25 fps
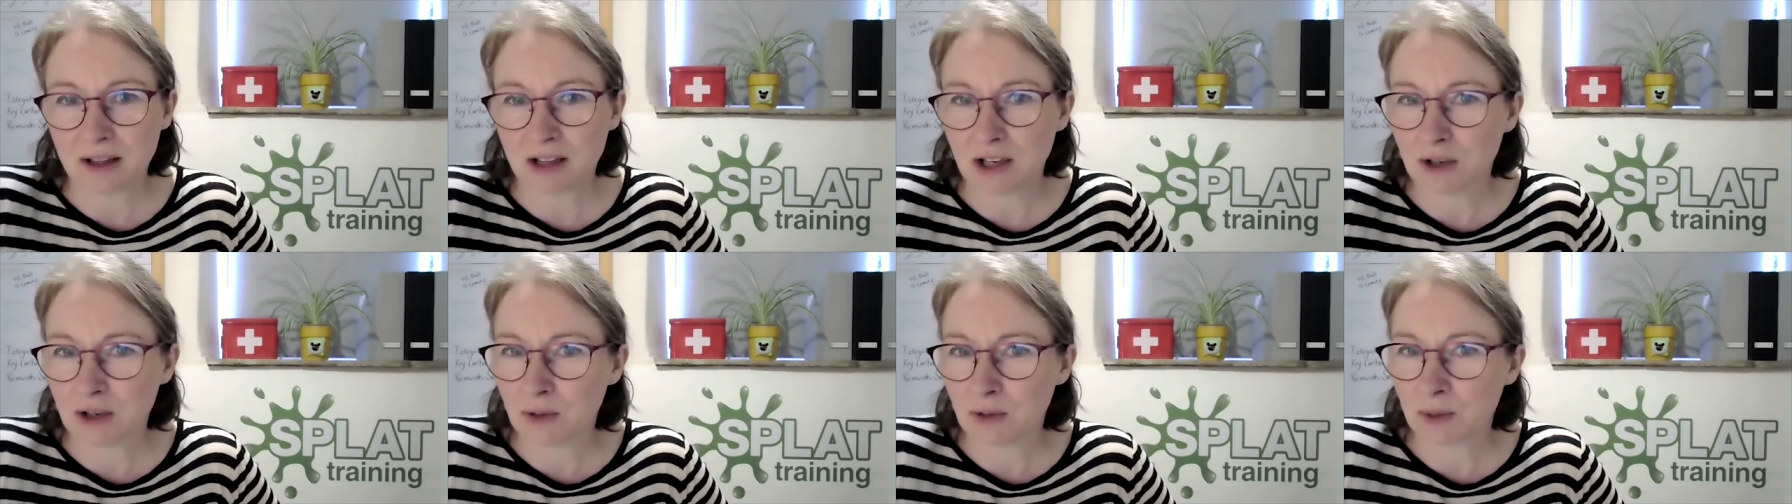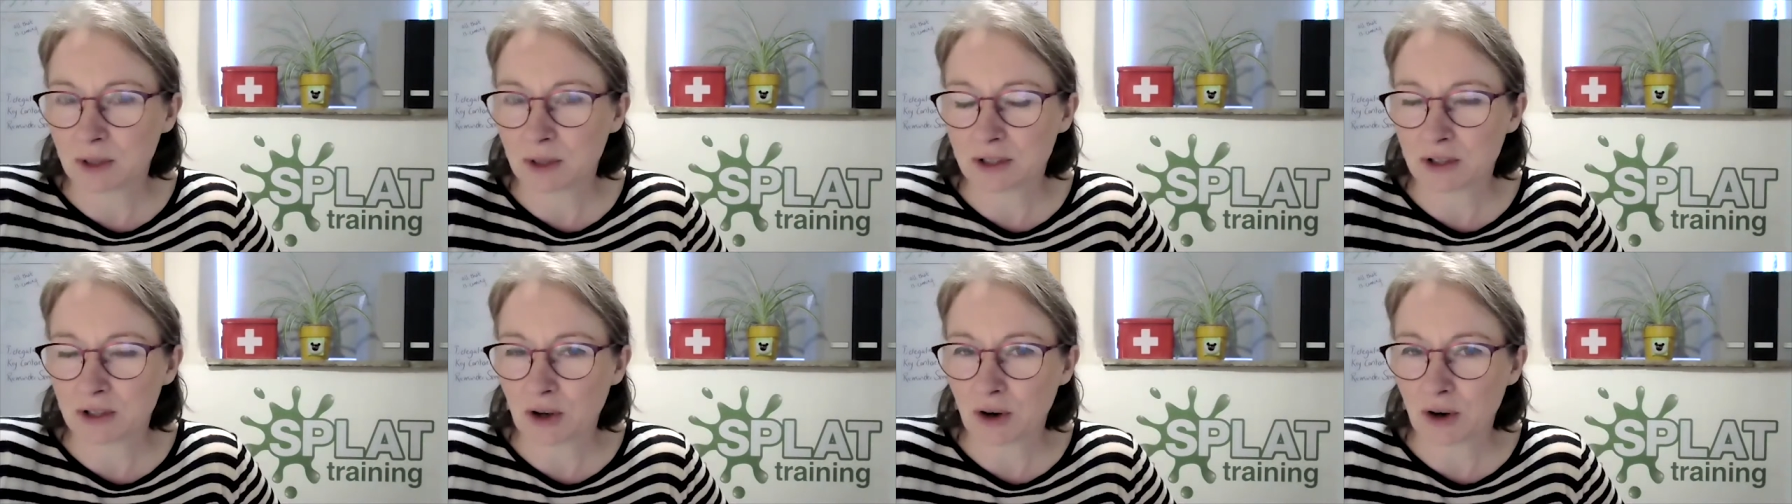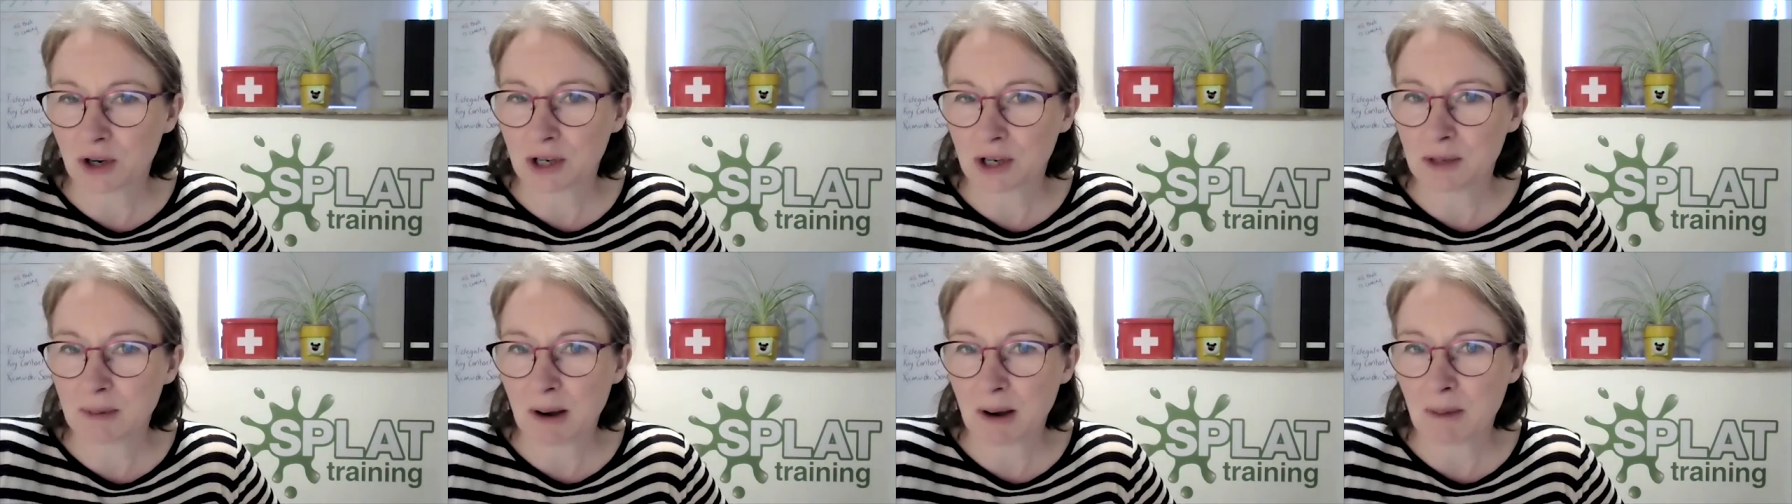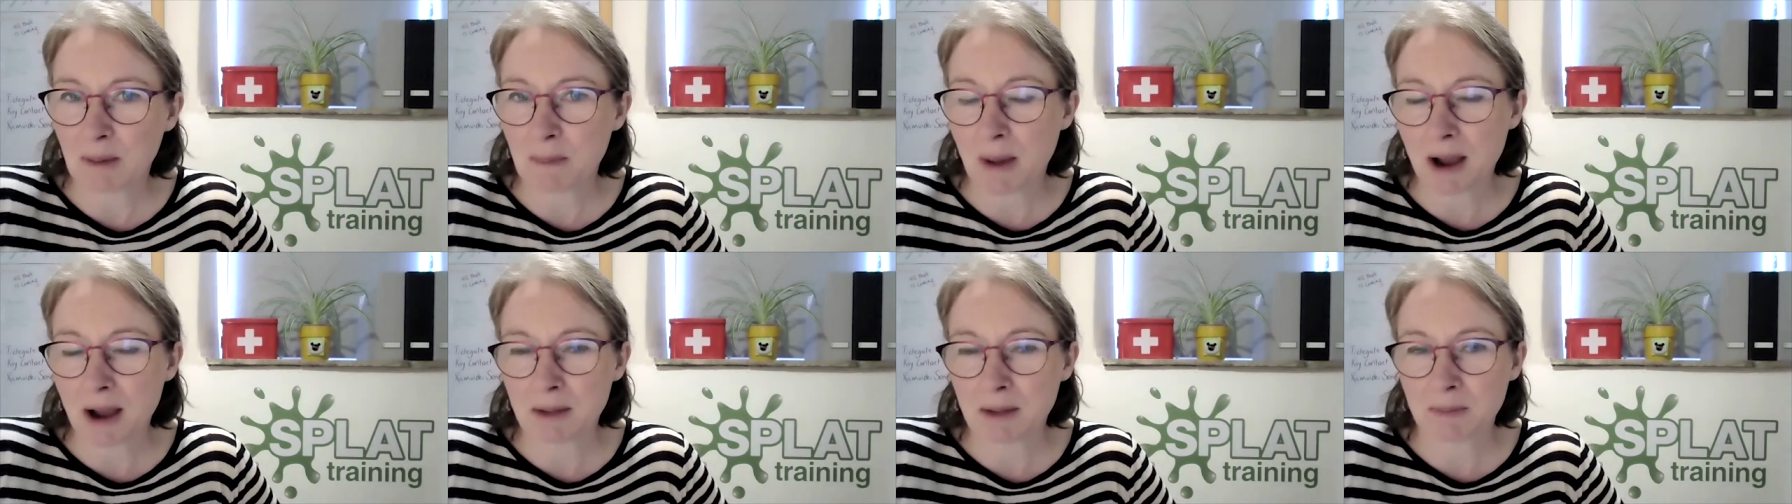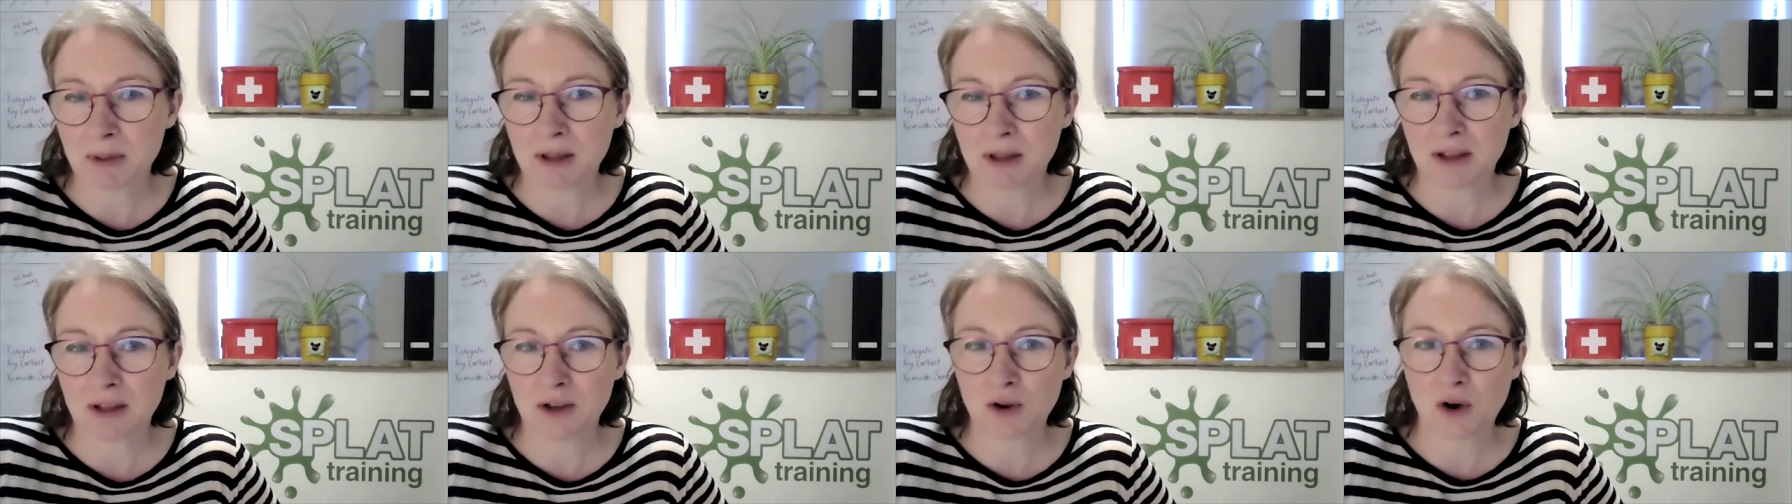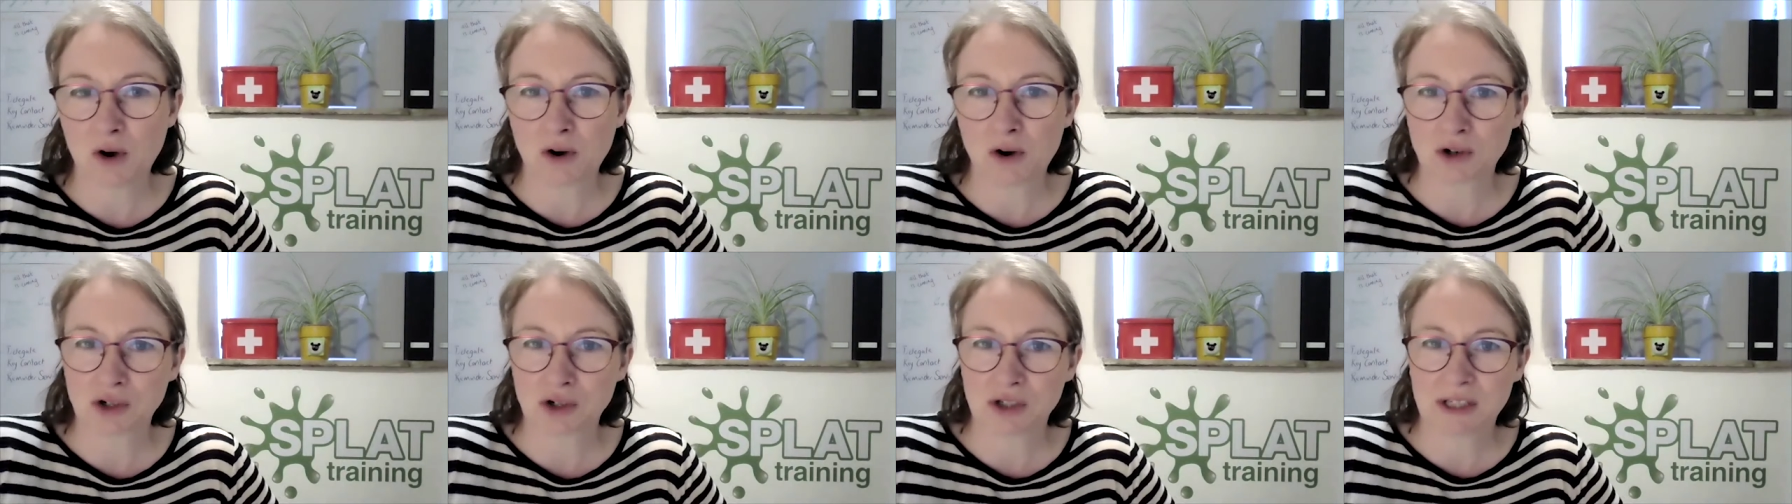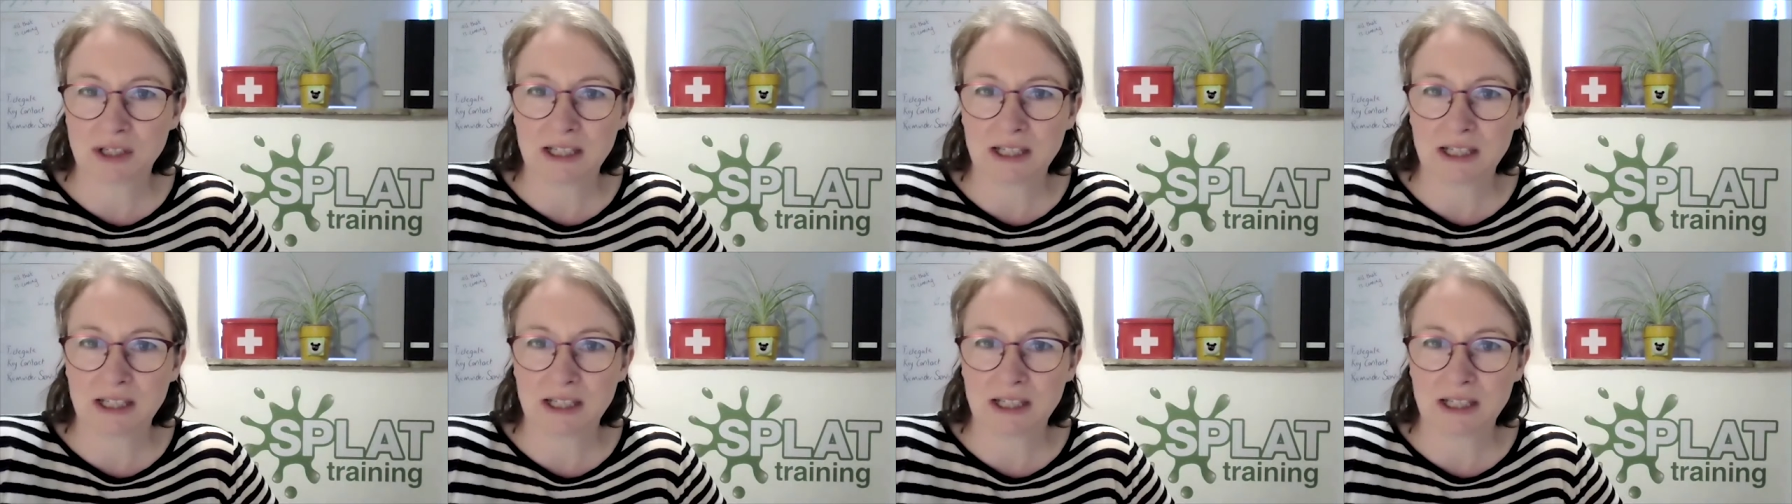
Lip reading: that you were talking about might be the Yorkshire